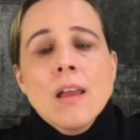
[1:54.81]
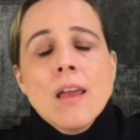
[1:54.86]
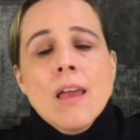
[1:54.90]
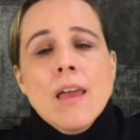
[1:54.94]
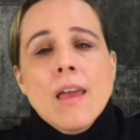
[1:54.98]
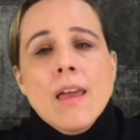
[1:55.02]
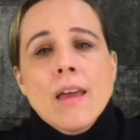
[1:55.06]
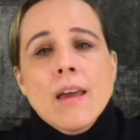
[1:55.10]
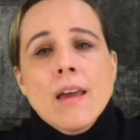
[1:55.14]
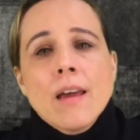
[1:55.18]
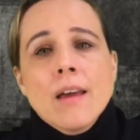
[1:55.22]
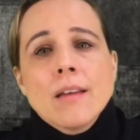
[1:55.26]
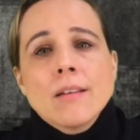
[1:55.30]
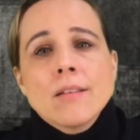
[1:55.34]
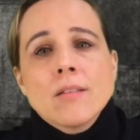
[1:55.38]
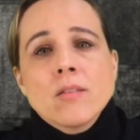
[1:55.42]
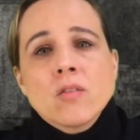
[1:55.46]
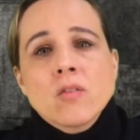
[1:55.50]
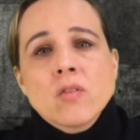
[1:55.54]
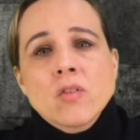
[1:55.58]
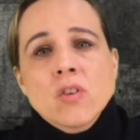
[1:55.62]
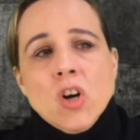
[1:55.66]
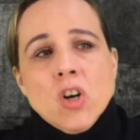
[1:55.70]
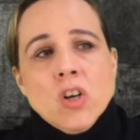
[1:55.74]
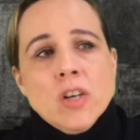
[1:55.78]
and
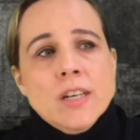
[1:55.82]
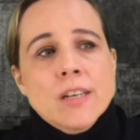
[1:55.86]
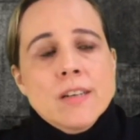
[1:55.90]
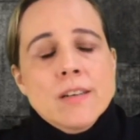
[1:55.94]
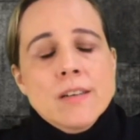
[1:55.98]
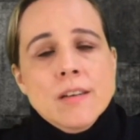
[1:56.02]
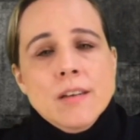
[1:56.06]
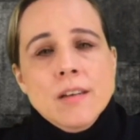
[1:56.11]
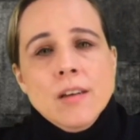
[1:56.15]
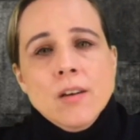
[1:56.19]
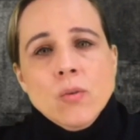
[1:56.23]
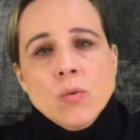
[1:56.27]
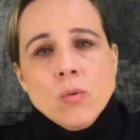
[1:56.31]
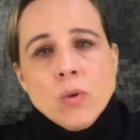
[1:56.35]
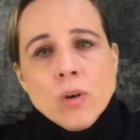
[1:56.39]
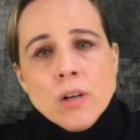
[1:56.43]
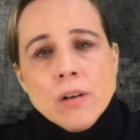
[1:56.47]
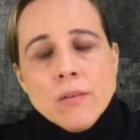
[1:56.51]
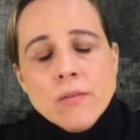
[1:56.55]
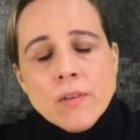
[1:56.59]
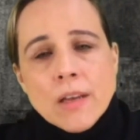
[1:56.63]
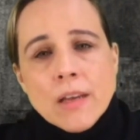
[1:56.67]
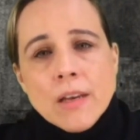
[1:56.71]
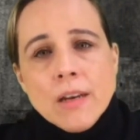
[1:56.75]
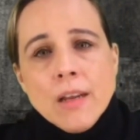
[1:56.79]
starting to get rid
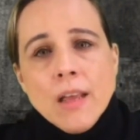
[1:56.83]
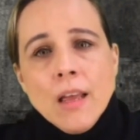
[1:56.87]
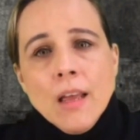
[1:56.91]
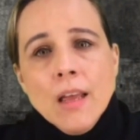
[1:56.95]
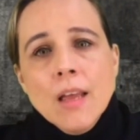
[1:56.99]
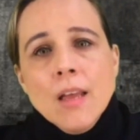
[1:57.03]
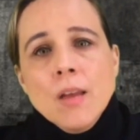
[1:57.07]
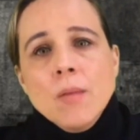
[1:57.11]
of it.